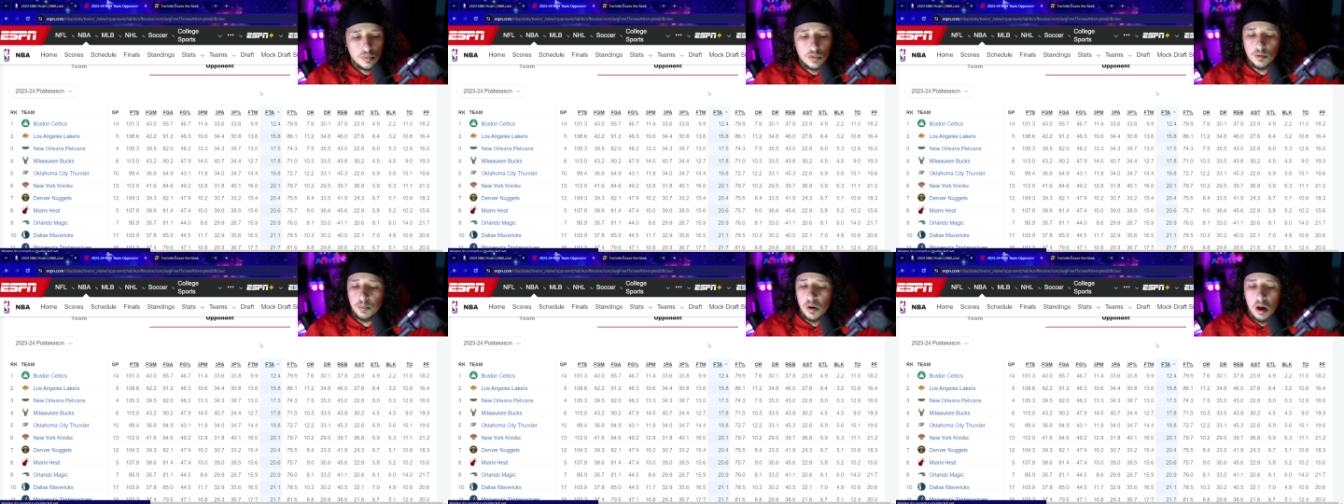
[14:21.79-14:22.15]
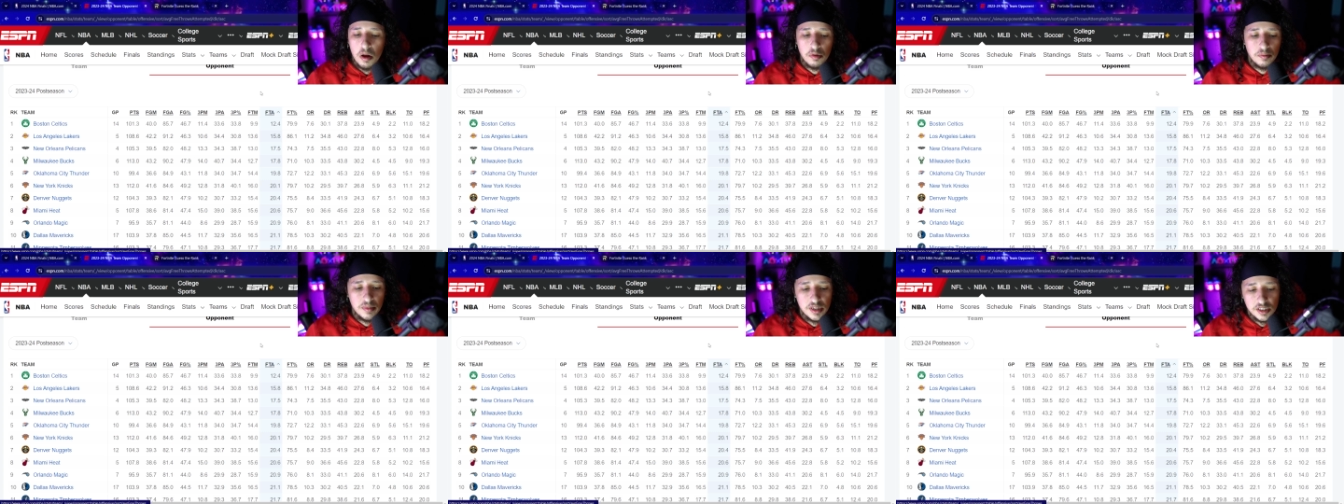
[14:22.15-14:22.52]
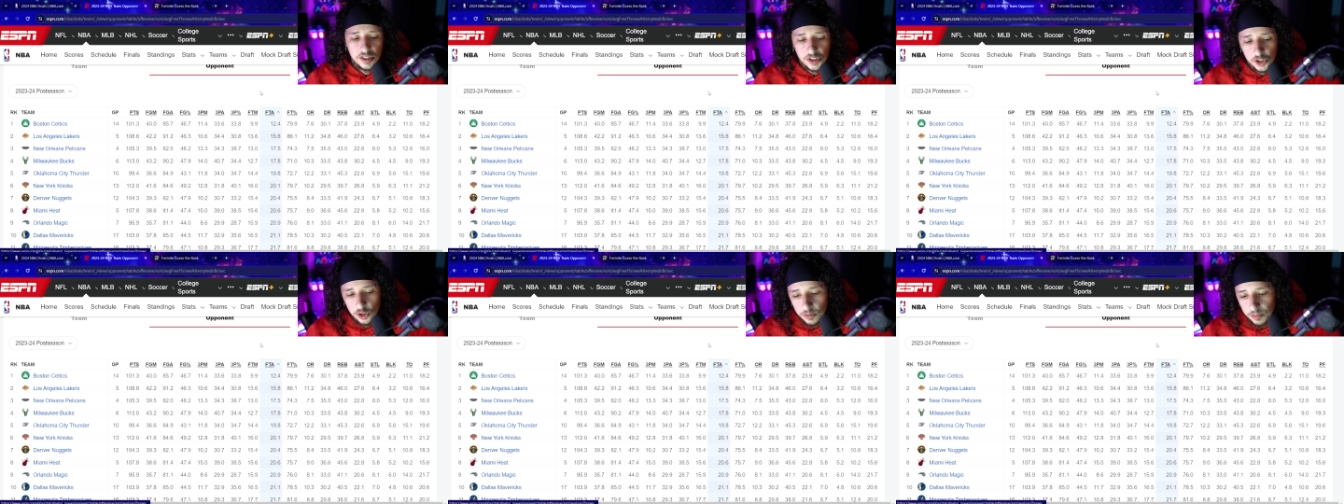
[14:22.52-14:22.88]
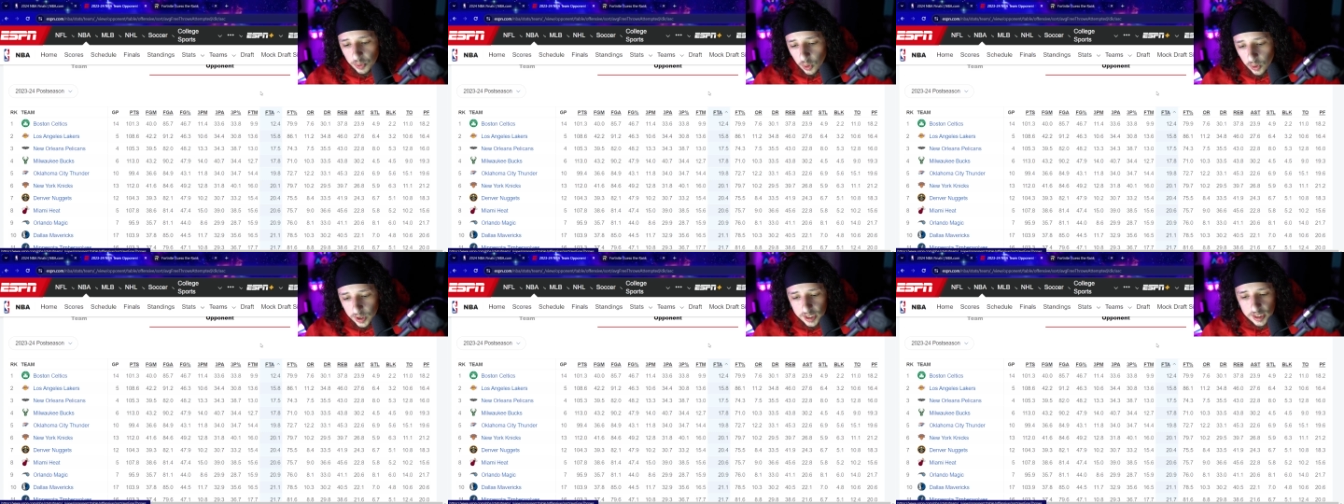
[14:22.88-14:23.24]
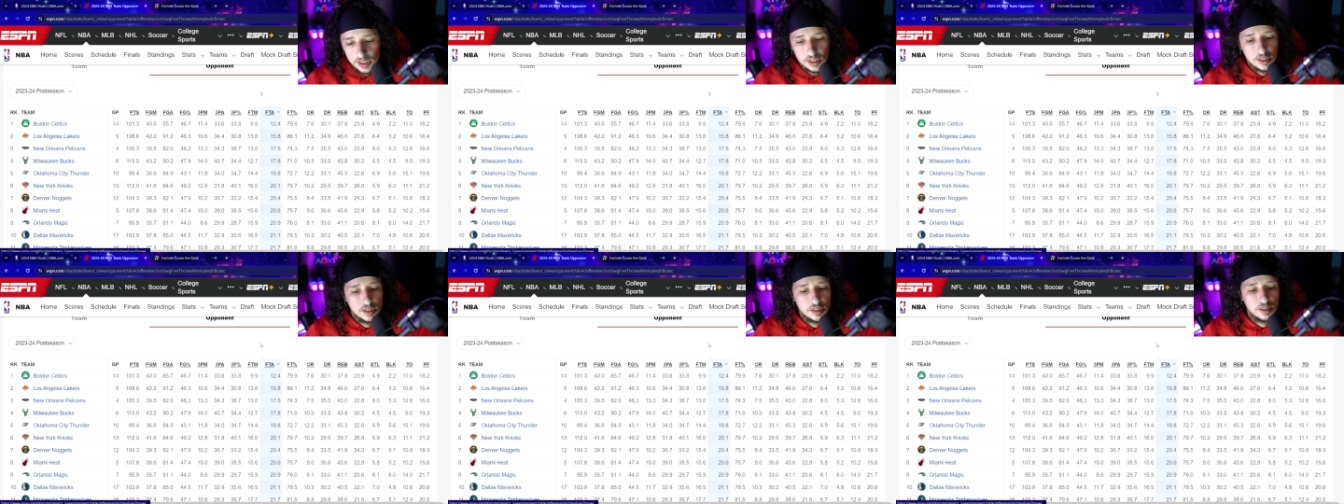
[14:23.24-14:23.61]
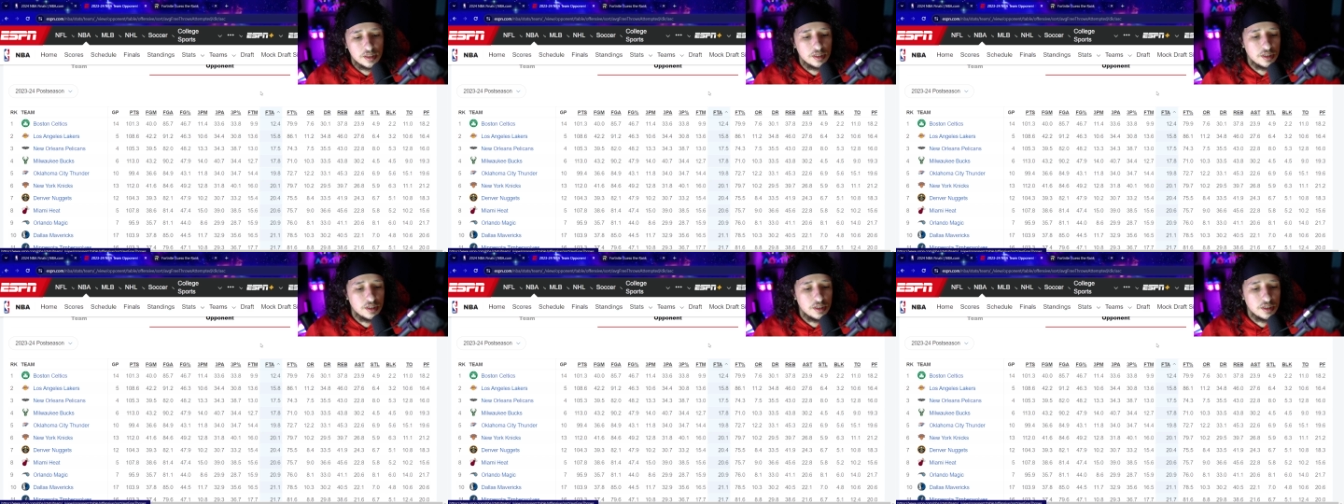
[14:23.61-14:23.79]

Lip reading: The problem is 2 points,